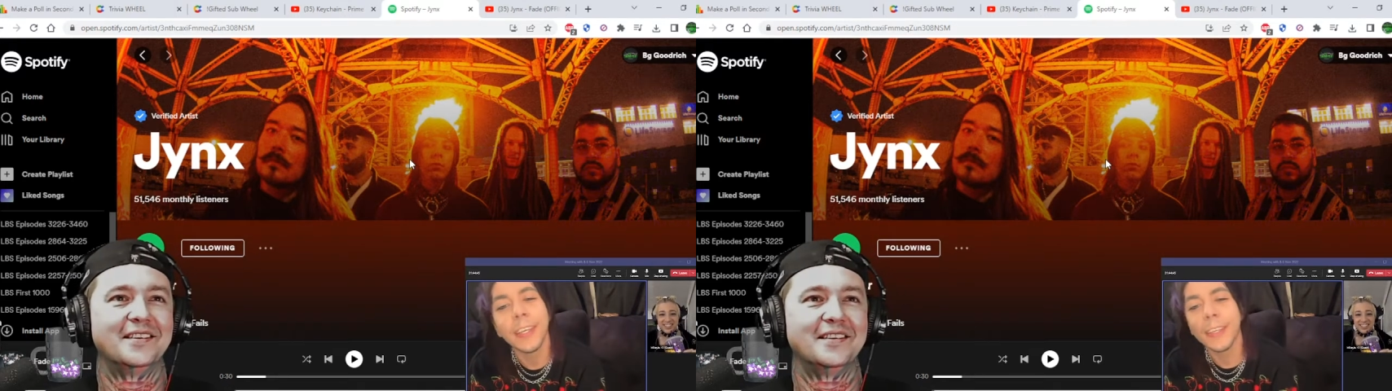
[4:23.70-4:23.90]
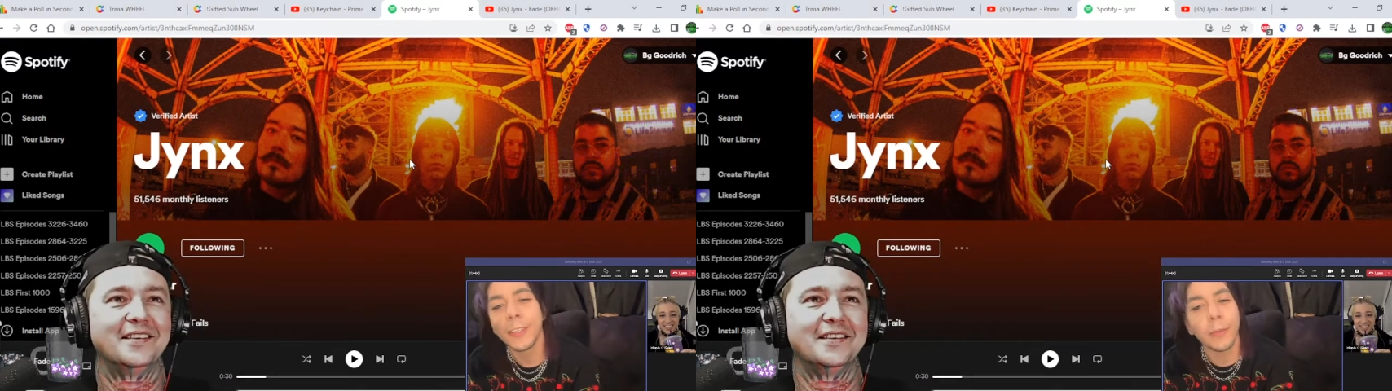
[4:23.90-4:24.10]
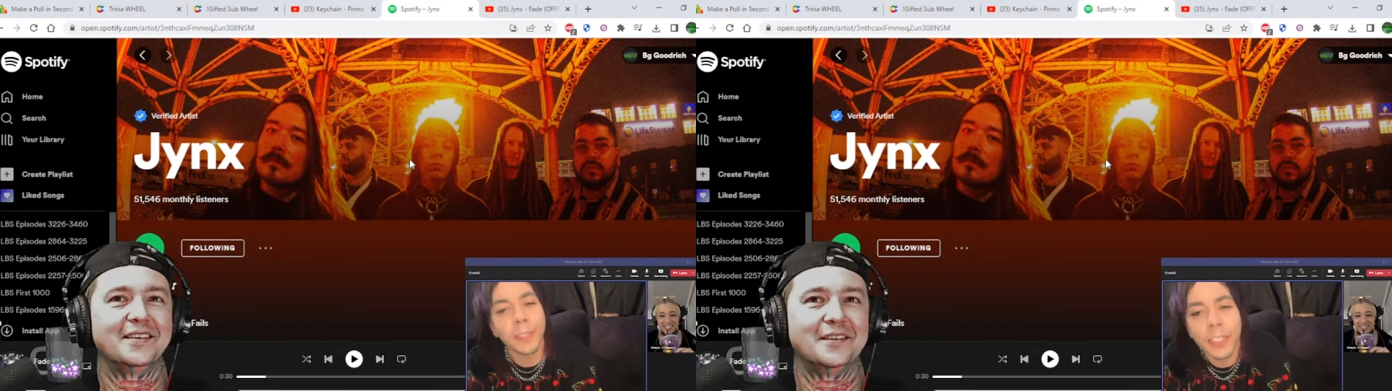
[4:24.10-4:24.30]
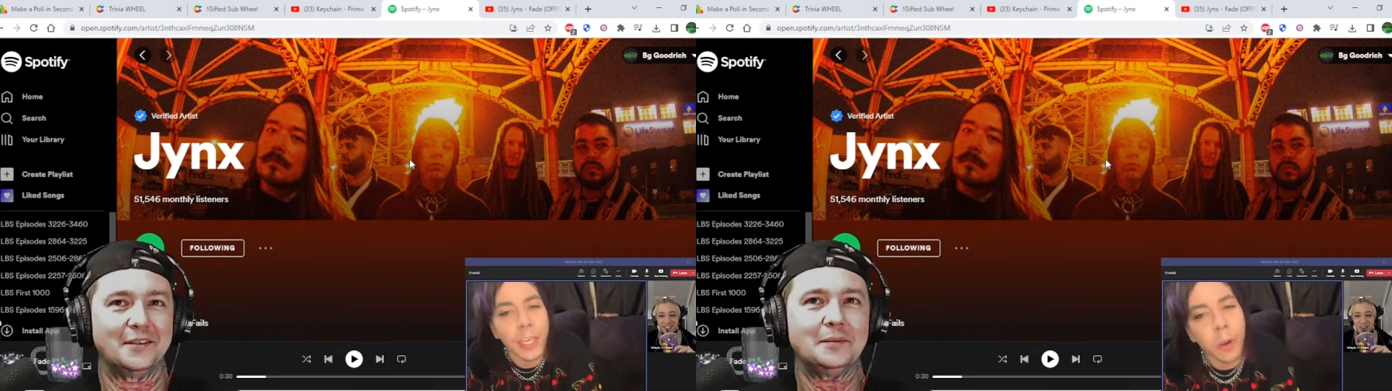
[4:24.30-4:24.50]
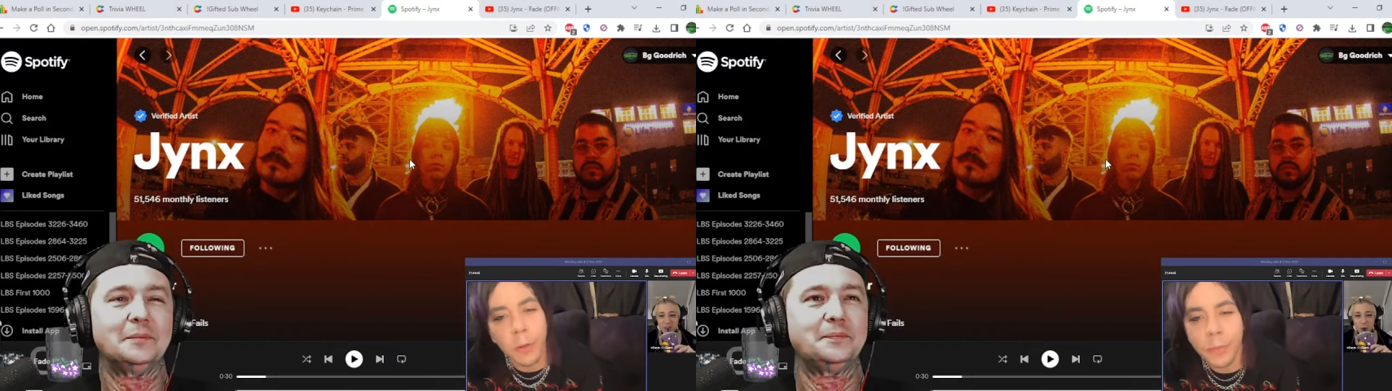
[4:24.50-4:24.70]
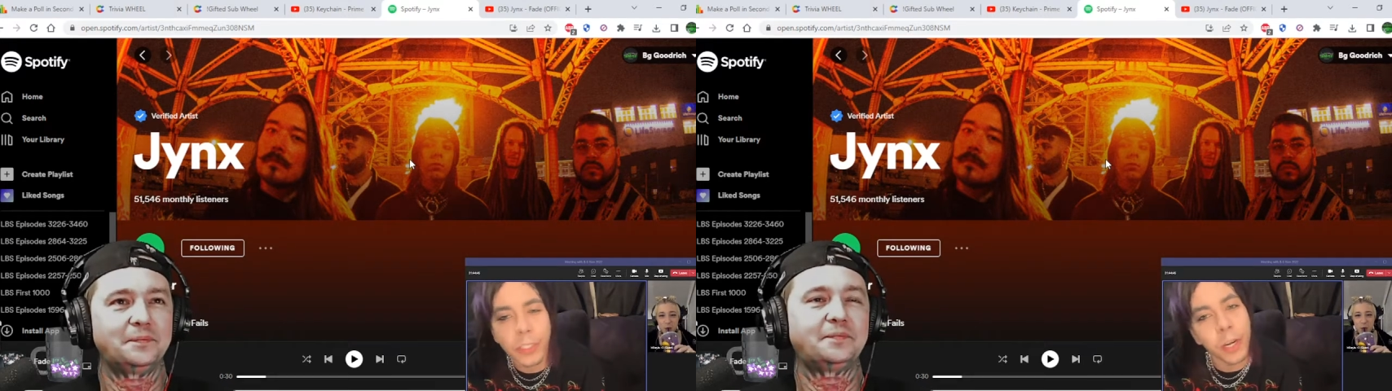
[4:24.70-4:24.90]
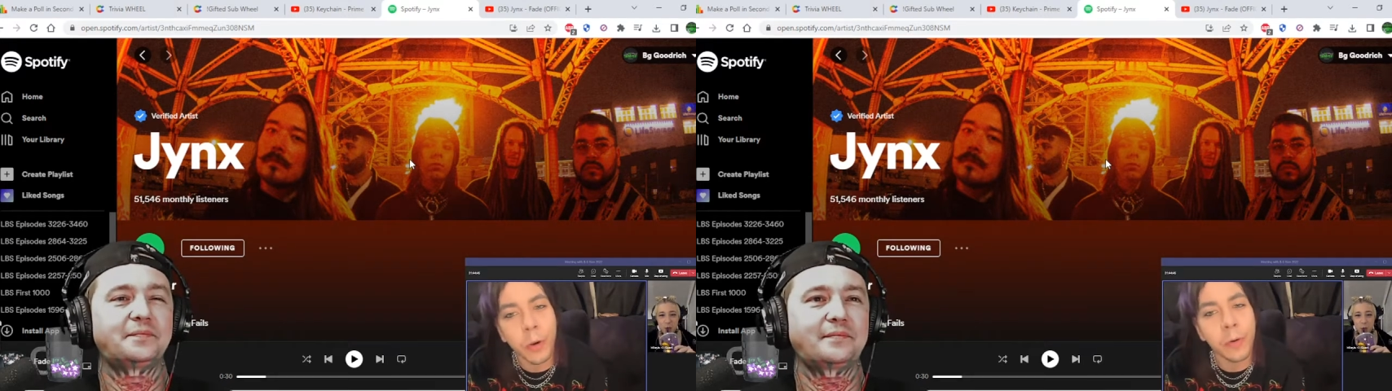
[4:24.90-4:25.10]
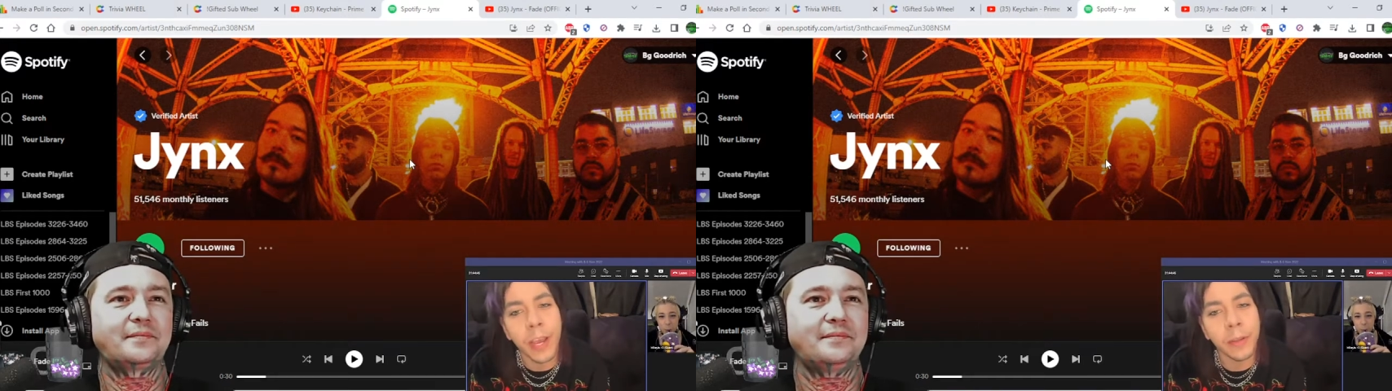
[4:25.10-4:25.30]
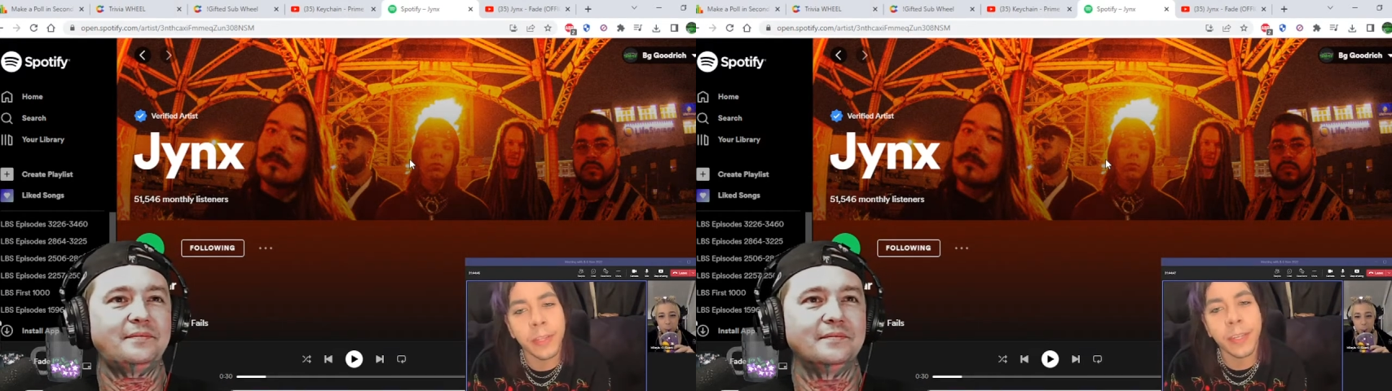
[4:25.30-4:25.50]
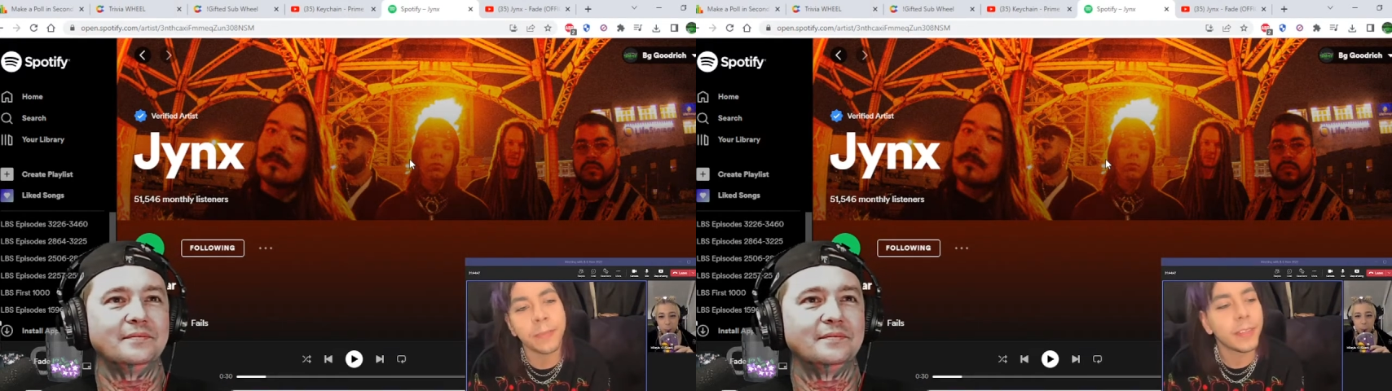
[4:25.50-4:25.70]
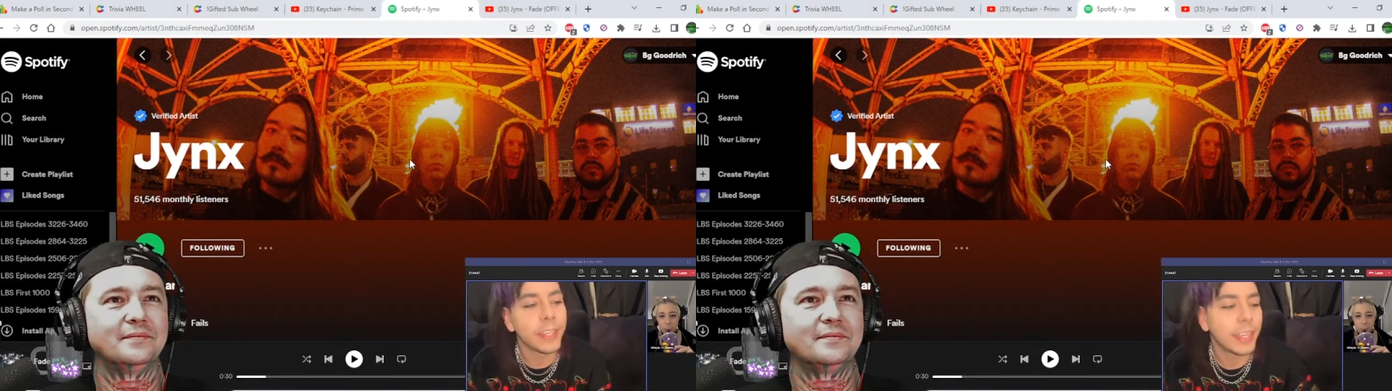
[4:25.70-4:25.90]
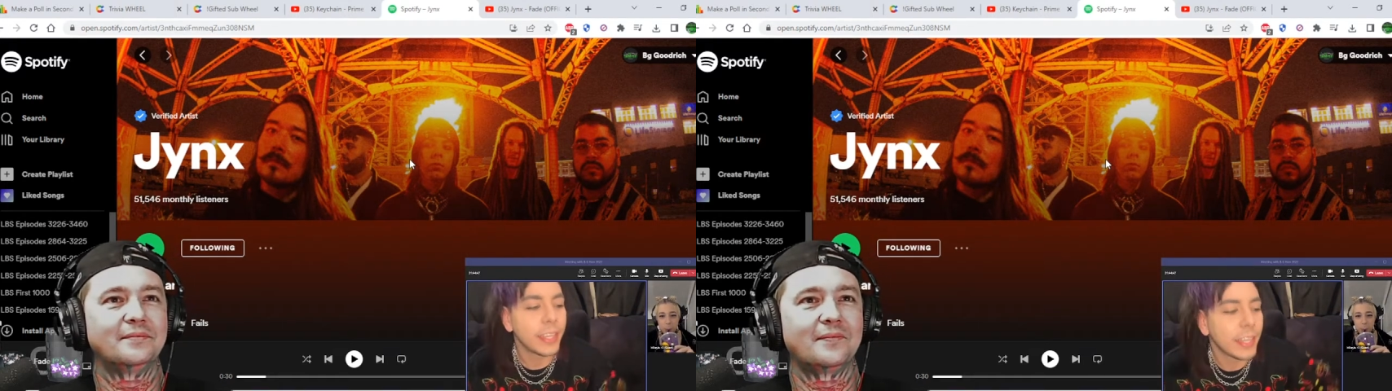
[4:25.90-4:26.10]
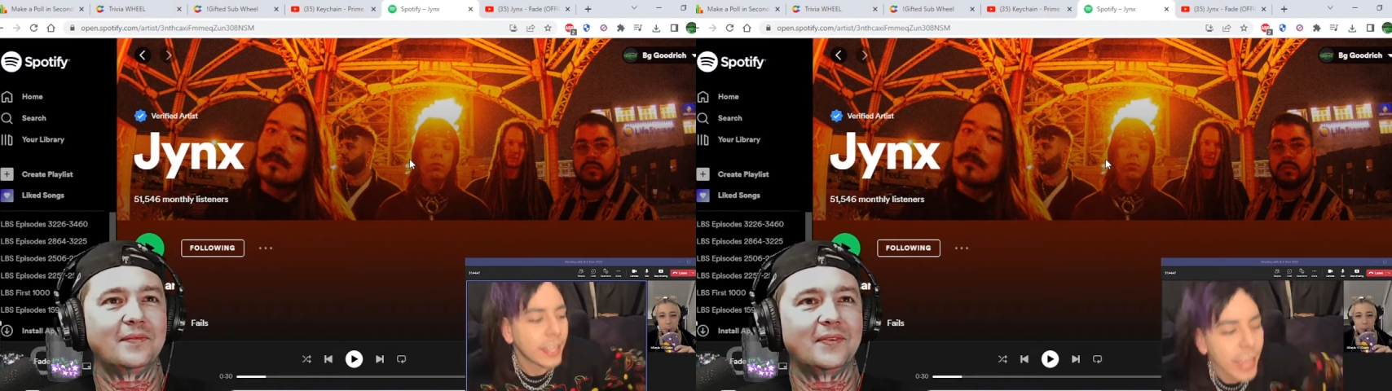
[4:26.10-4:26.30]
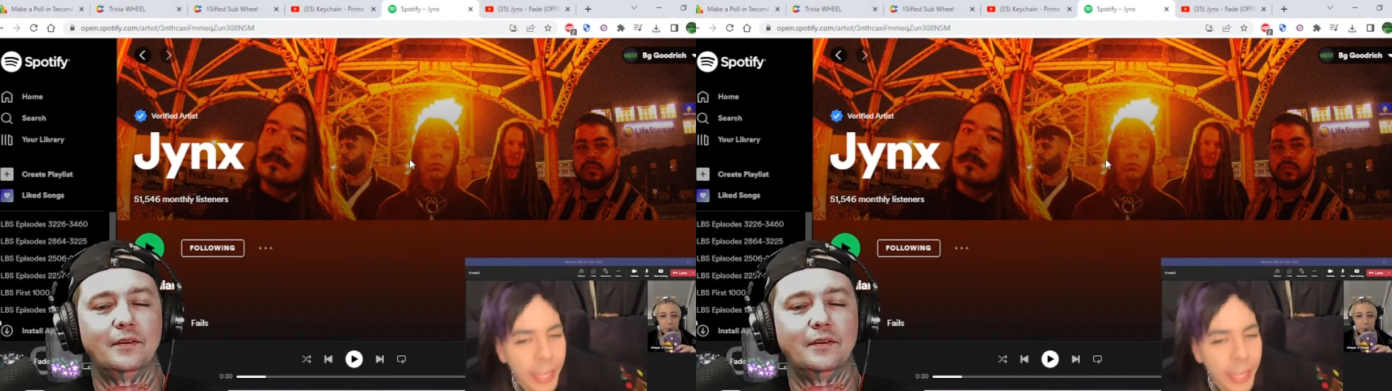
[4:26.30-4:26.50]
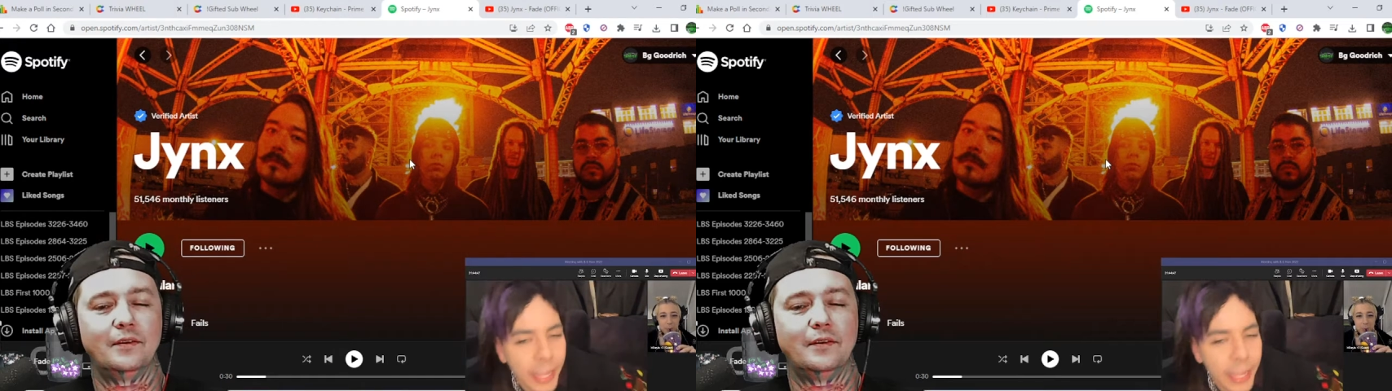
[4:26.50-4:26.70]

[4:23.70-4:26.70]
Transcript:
Speaker 1: it. So I'm just like, yo, I'm just gonna go down there. And like,